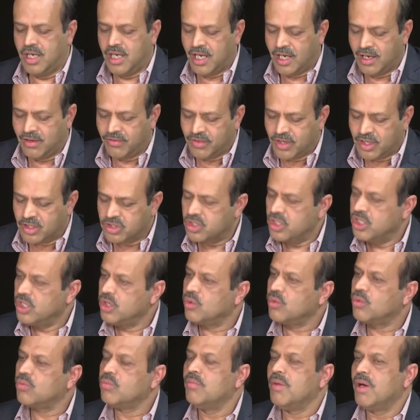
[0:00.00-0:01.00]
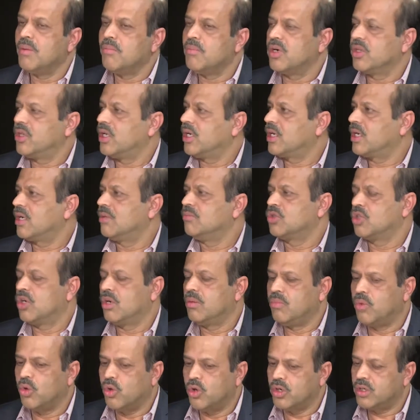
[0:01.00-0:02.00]
If there's a new member that comes
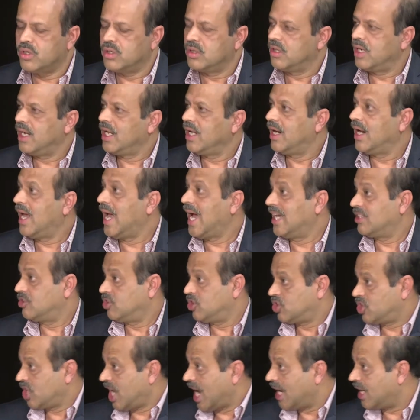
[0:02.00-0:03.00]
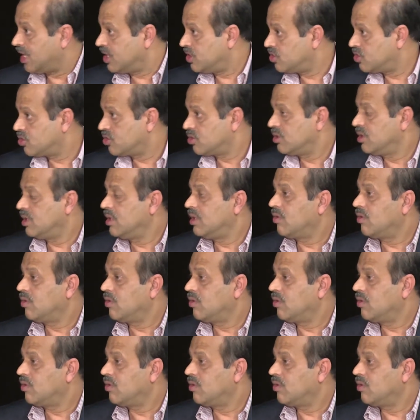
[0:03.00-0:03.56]
on board and has a challenge